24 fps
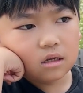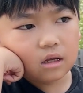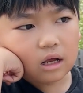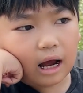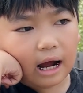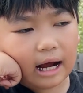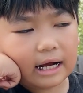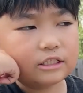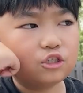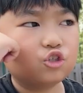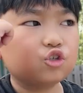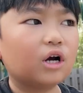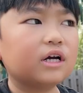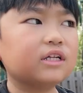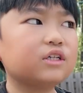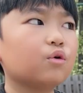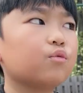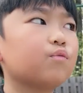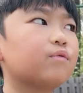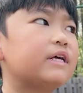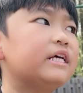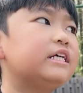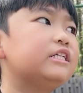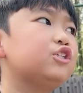I tried to
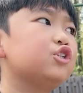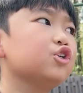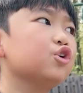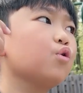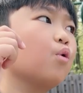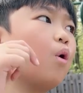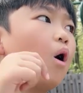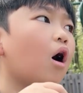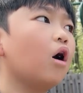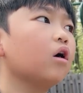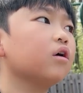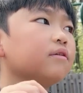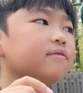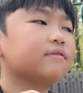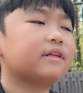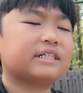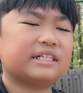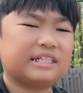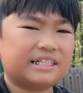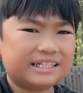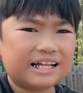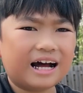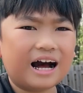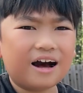redo all of the
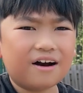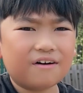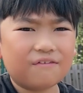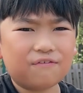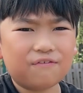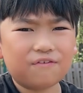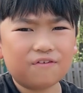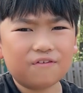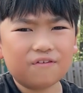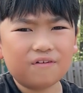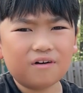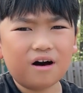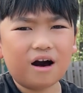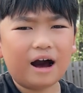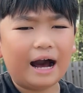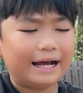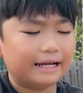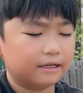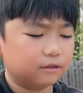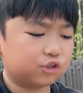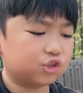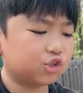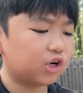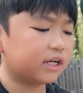stuff.
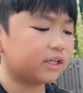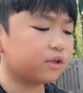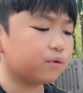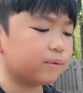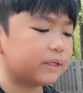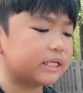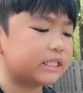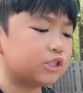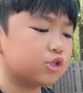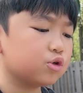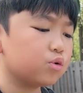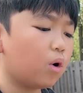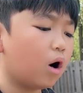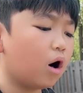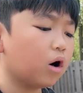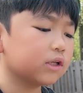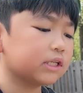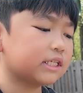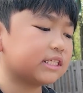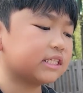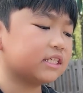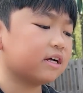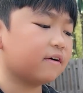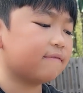I
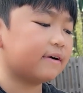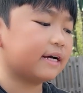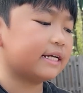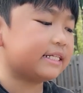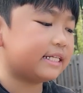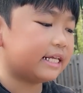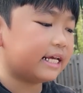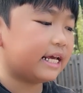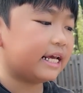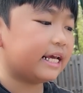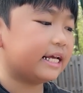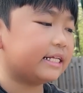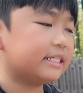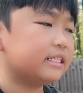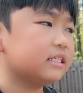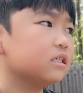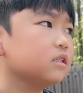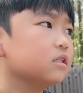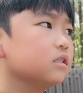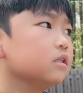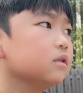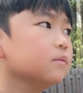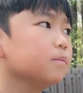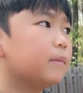did,
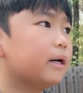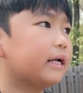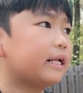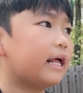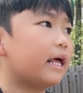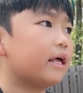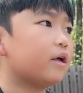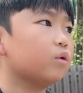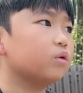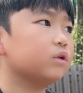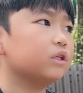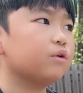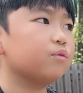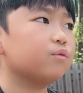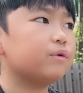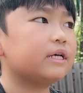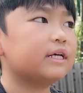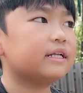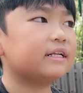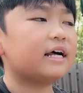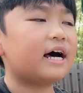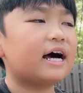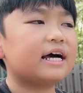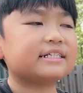but I only
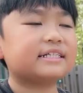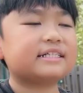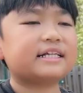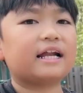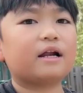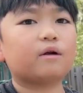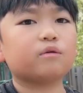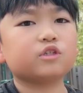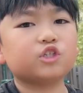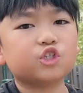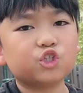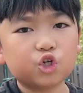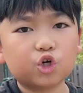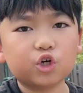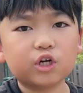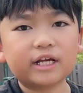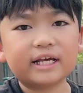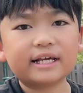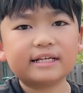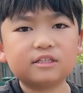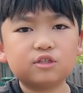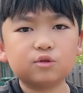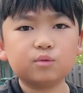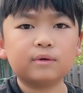realized that I was
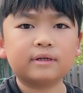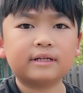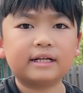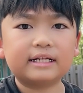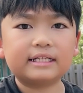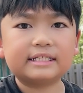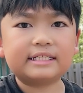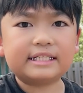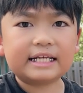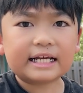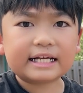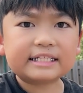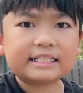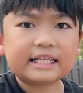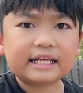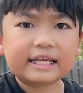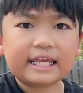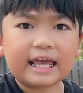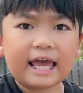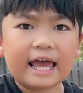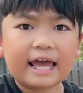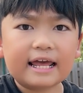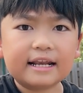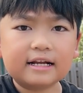turning into an addict
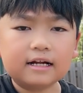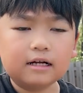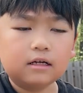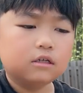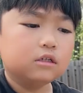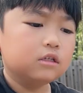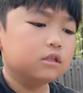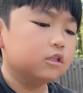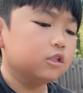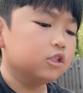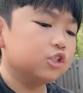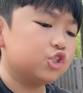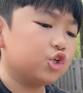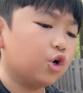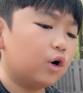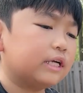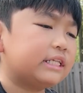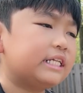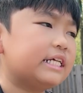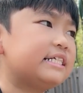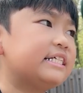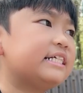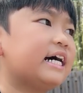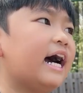again. So I
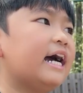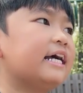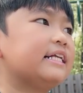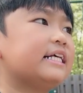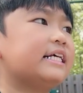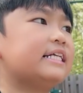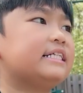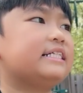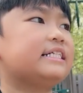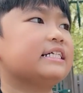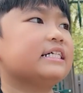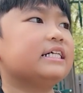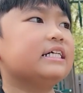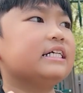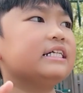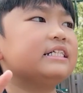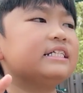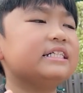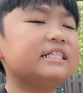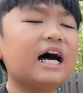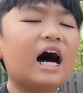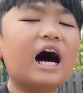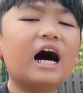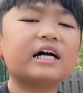decided
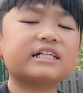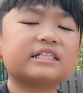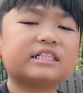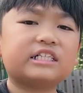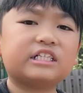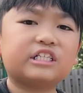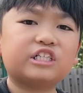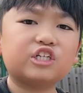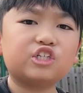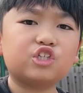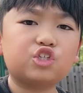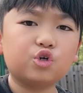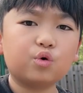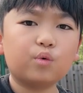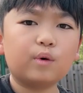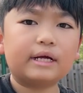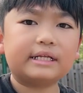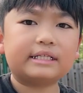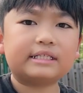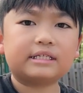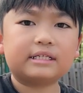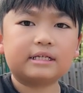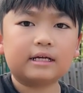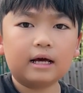not to do
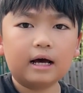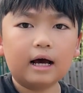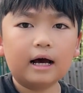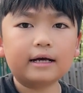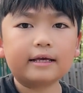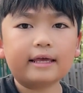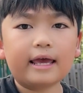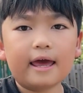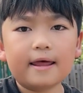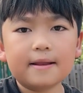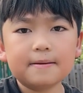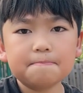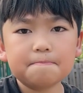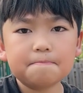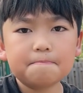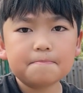it again.